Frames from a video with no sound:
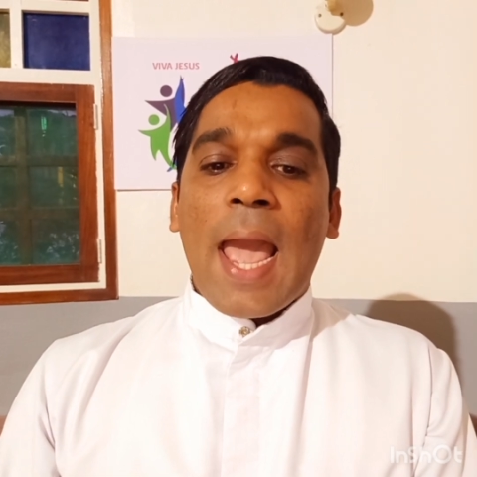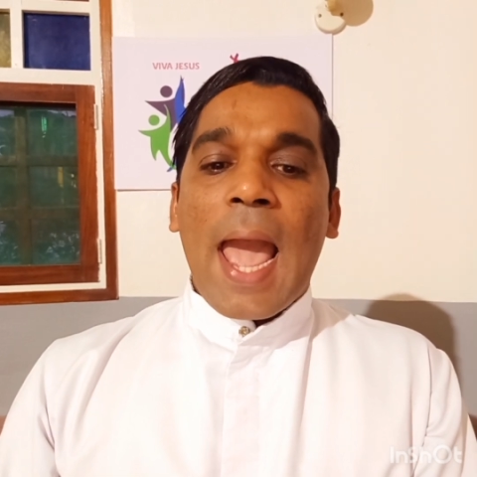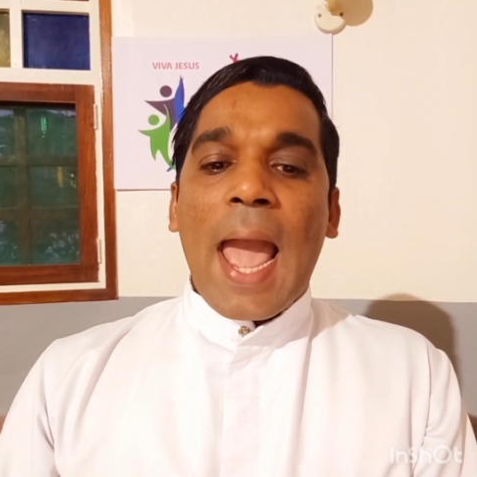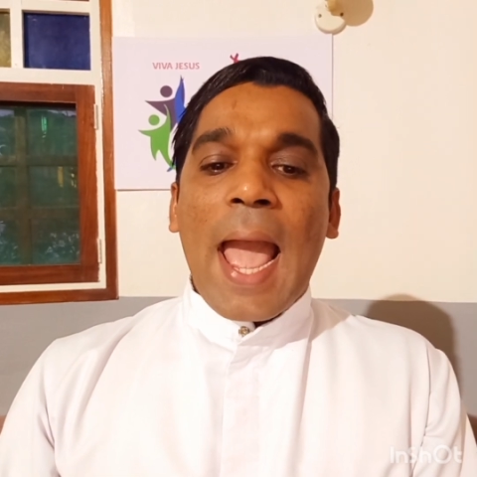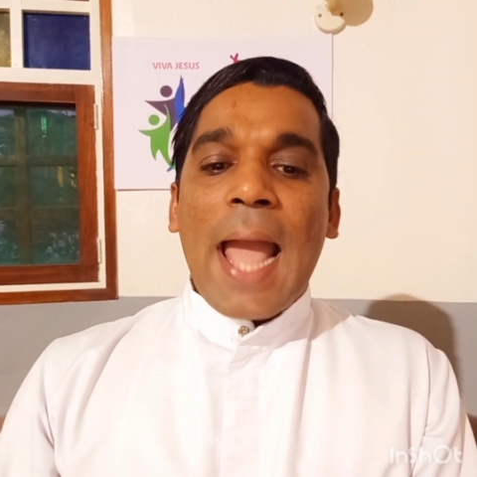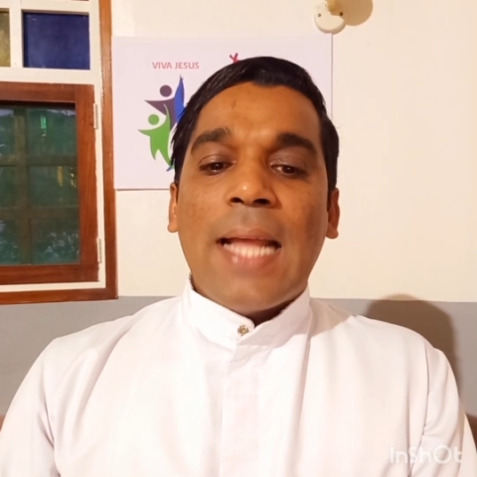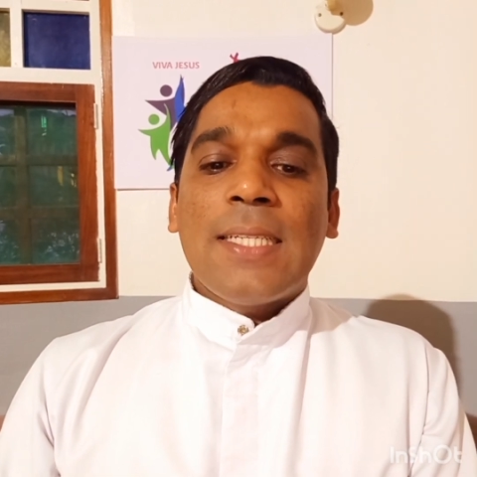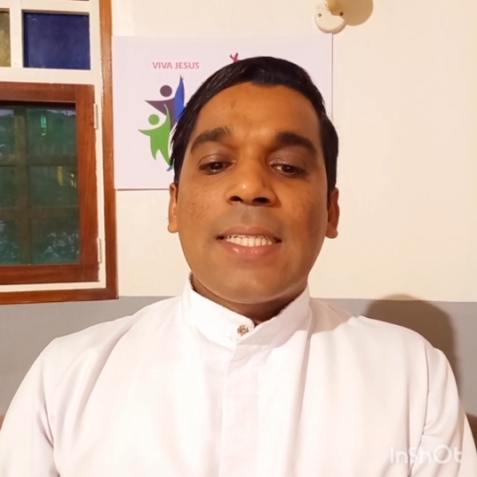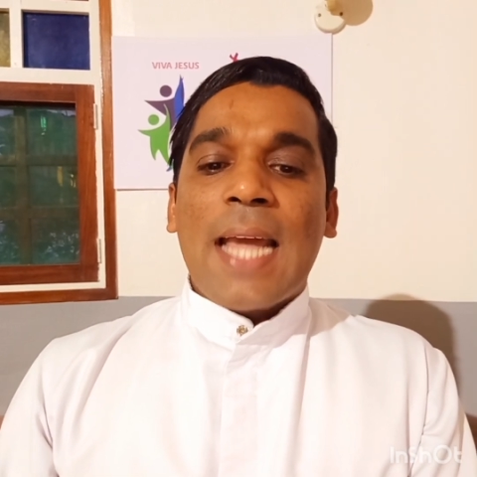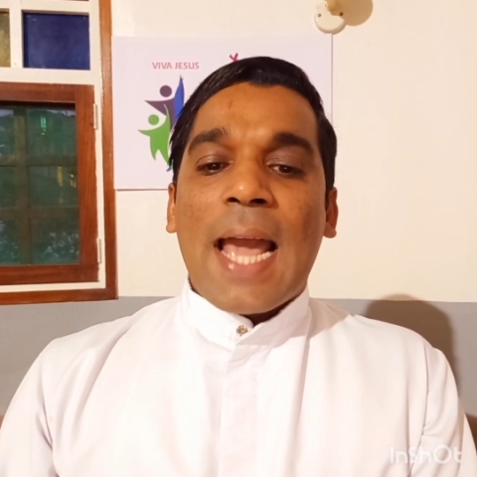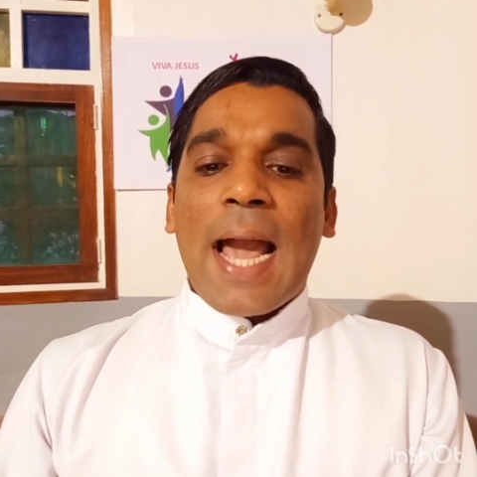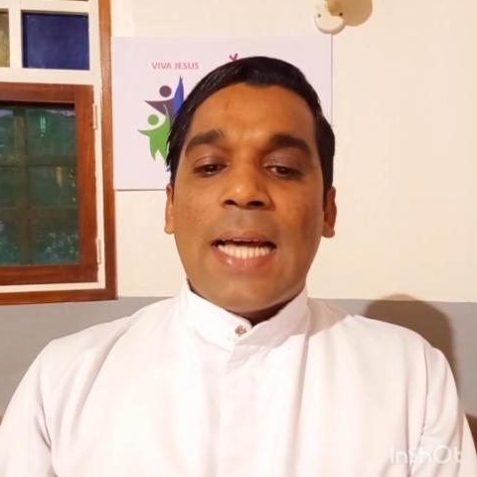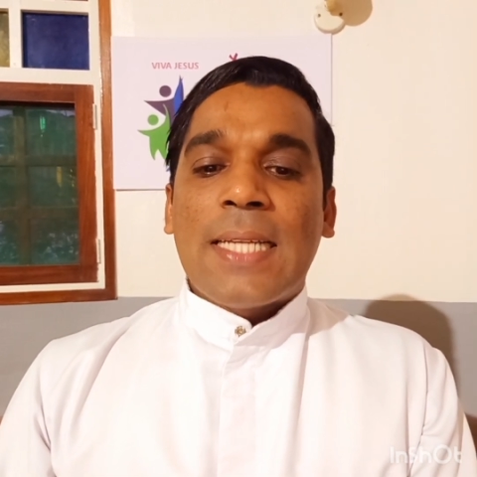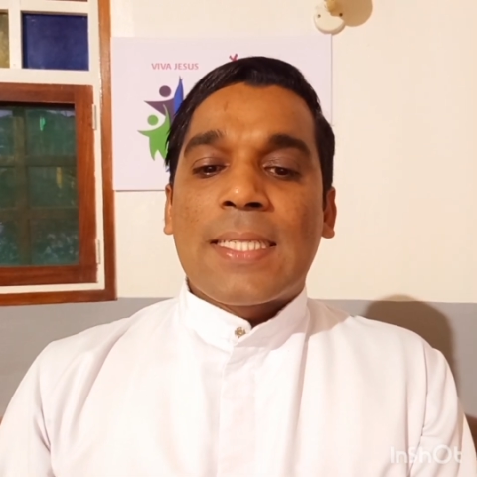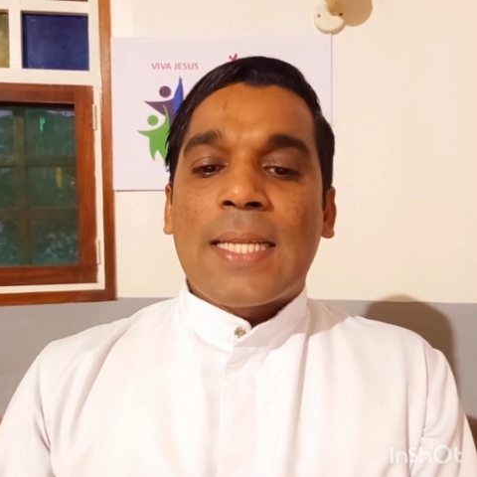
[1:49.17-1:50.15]
and
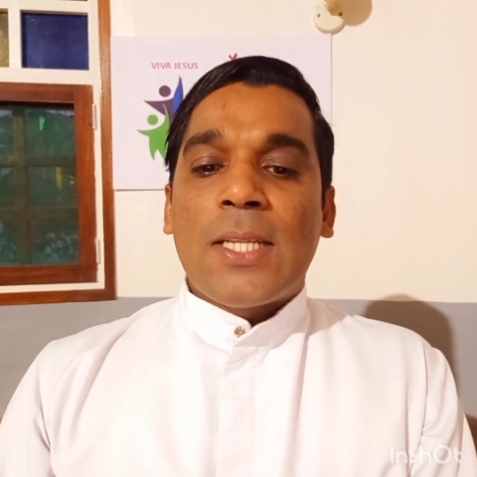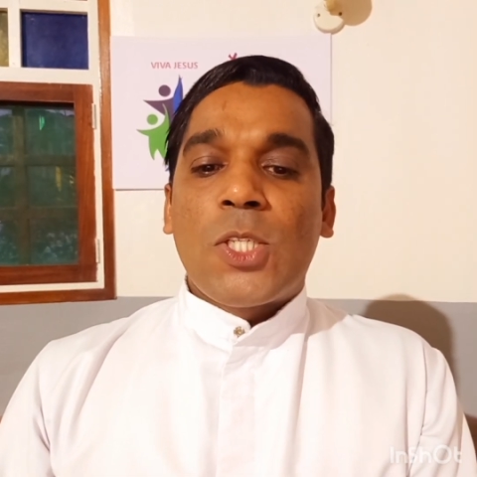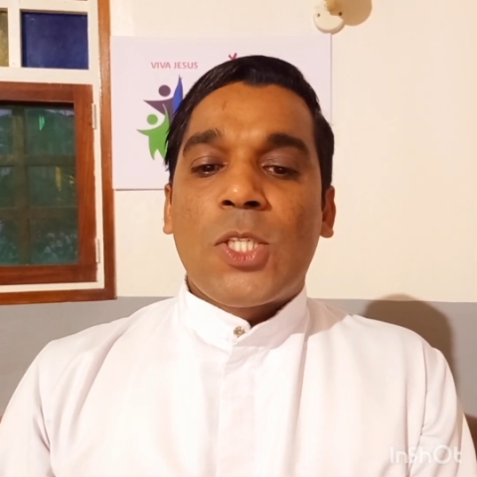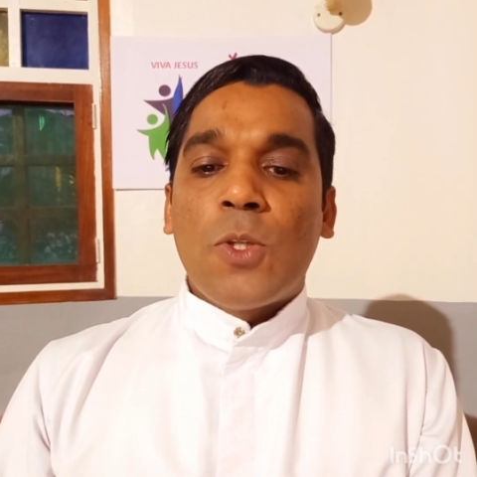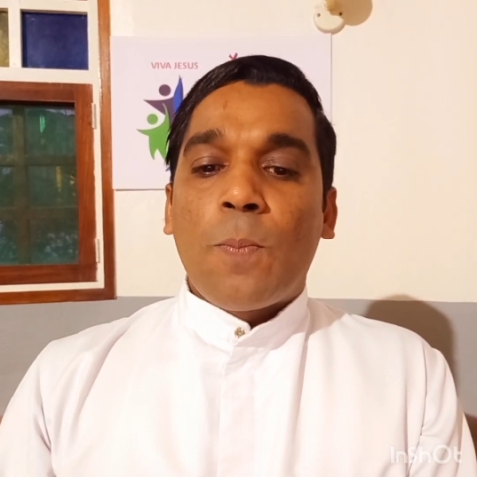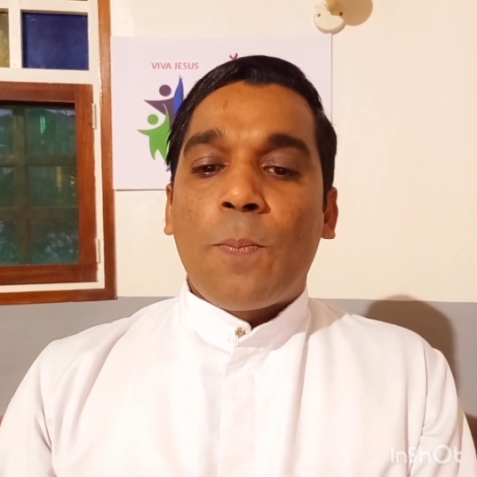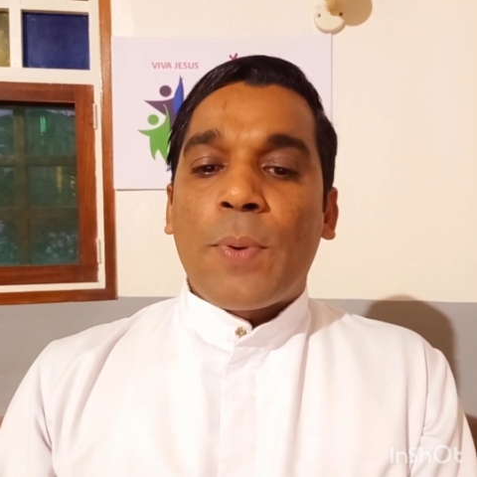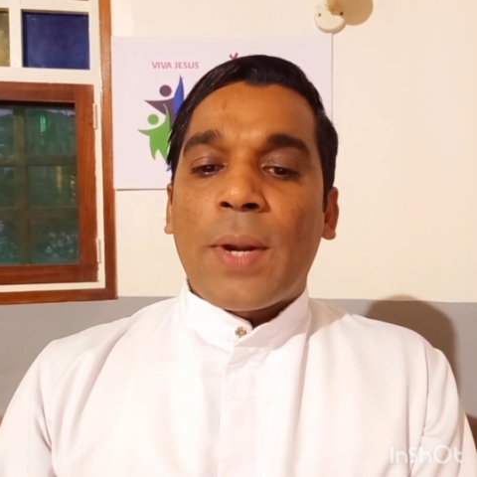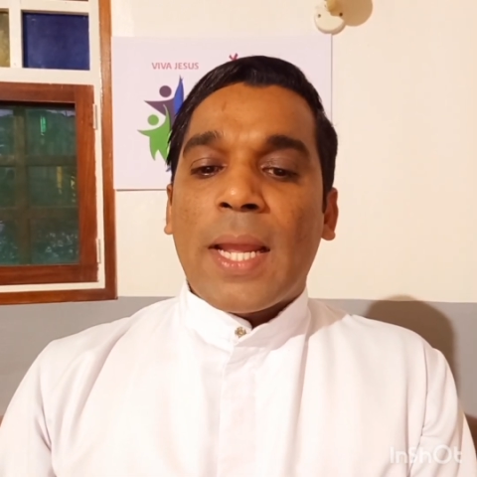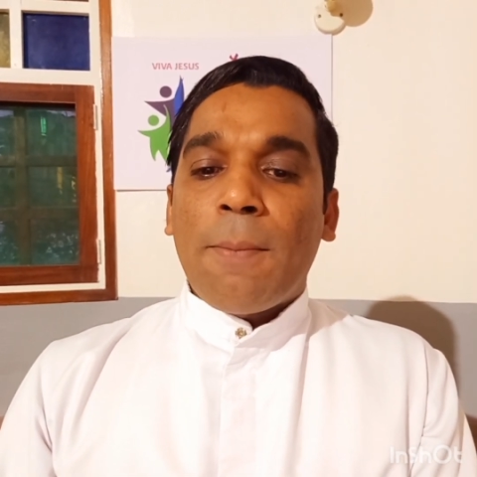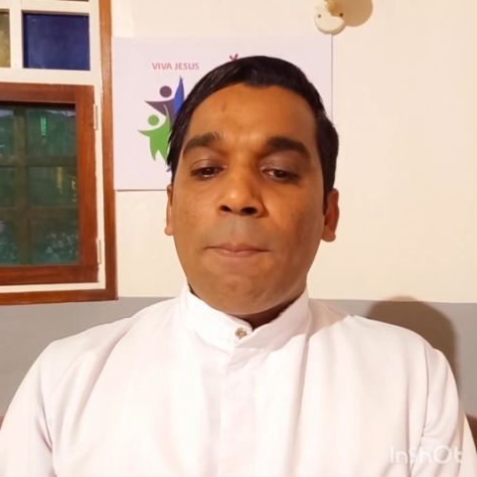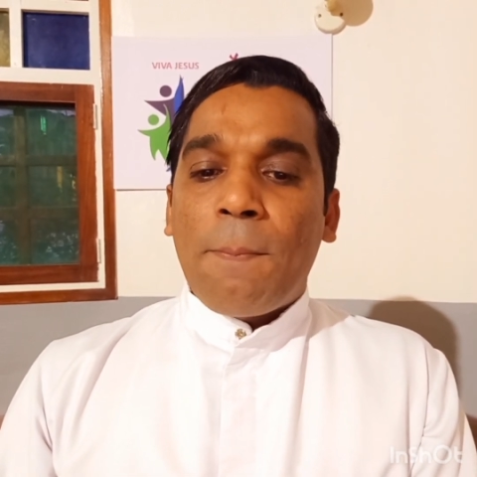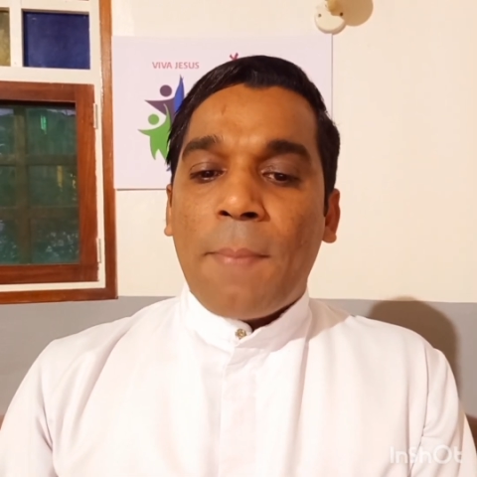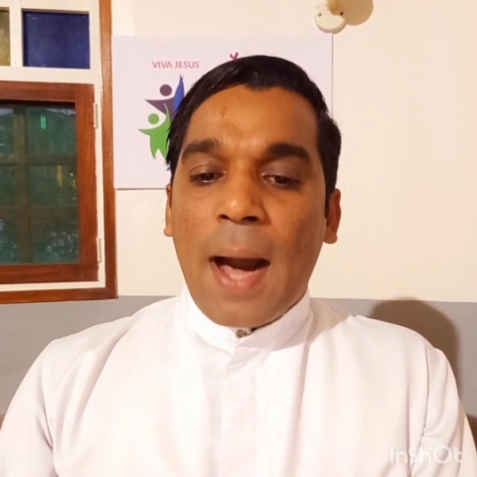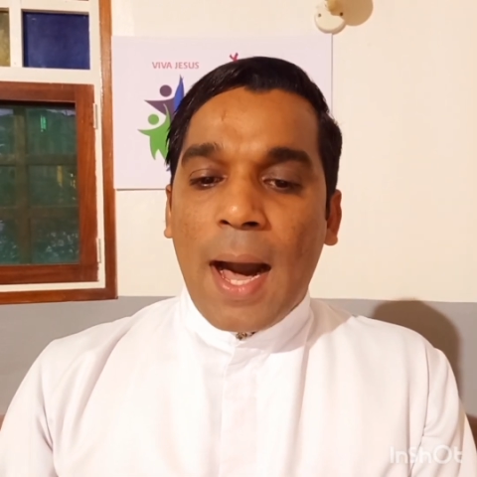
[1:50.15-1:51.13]
as a
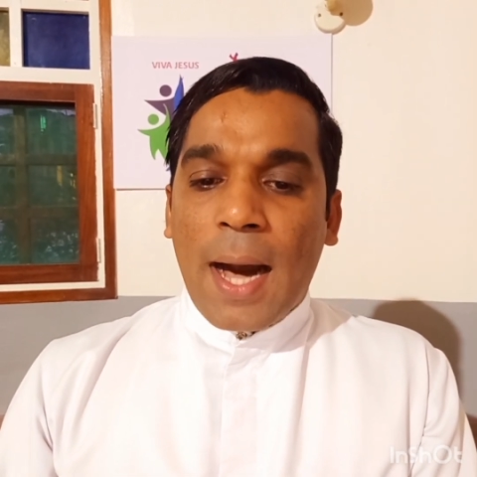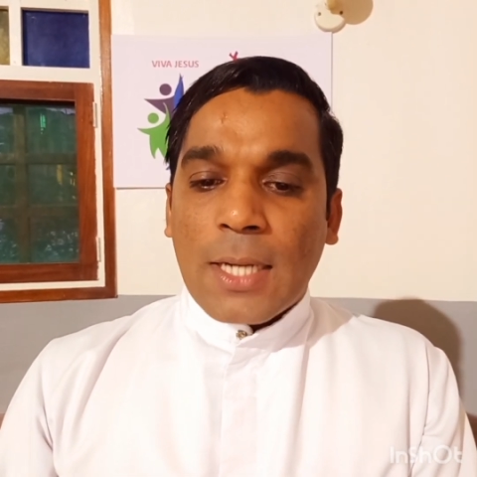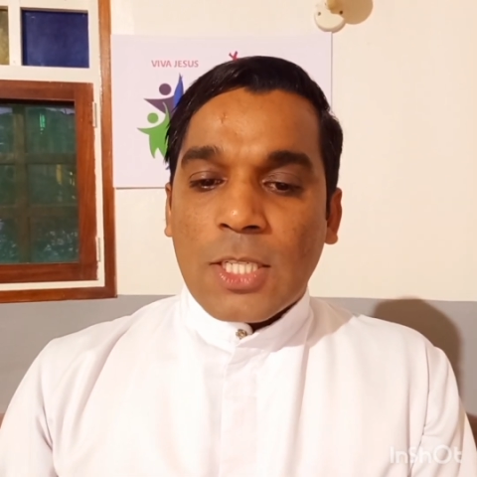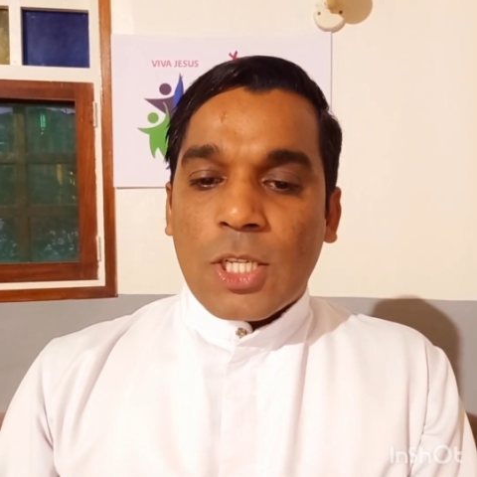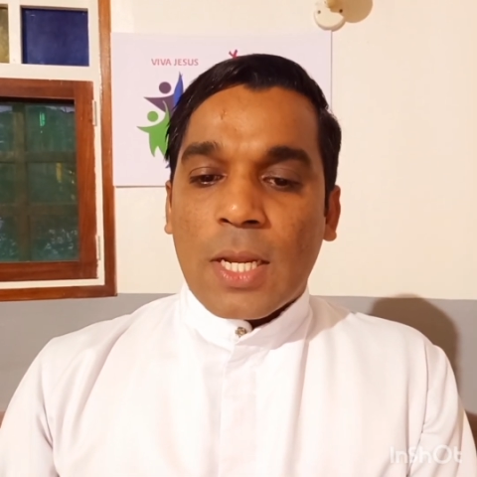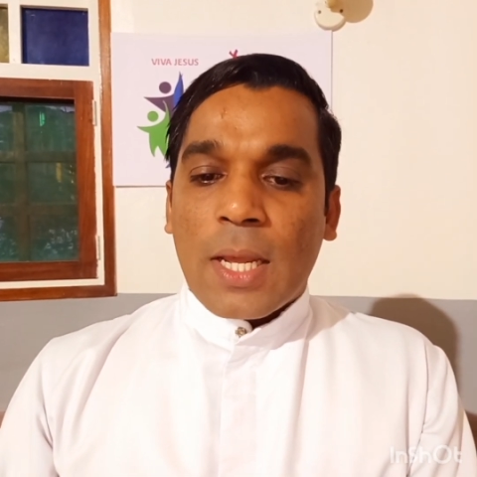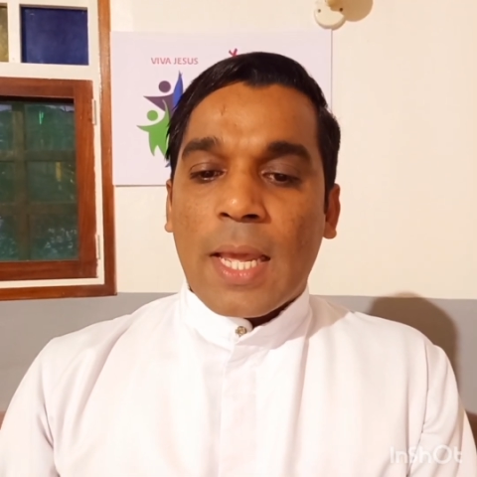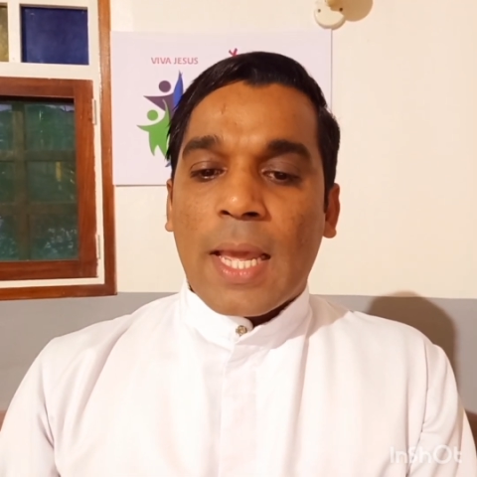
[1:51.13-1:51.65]
supreme part